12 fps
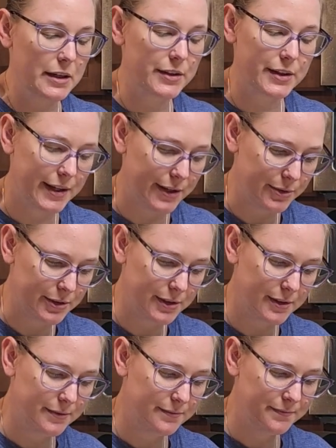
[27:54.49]
on the
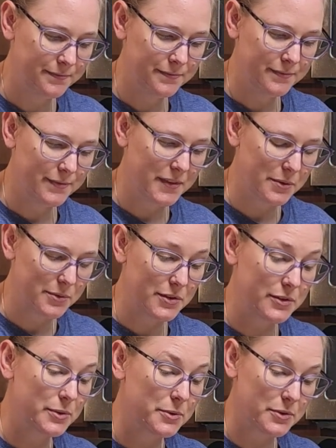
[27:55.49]
counter. That was
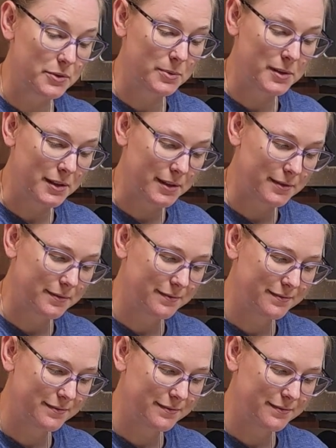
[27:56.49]
as close as we got.